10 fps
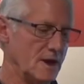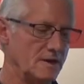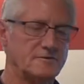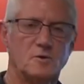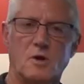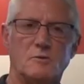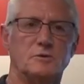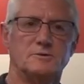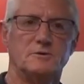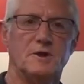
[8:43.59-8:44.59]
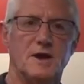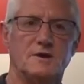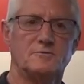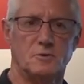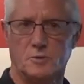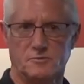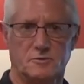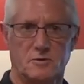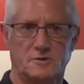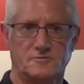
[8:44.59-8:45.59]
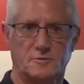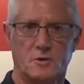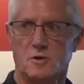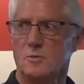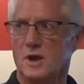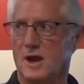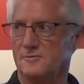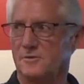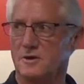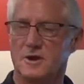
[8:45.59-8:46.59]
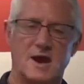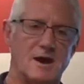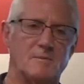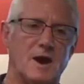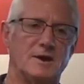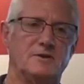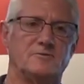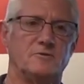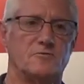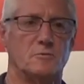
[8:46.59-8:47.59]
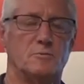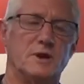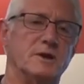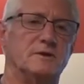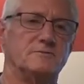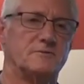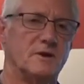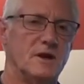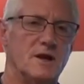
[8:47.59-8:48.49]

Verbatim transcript: And so what we'll do now is we'll move across the room and I'll show you how I might issue from bins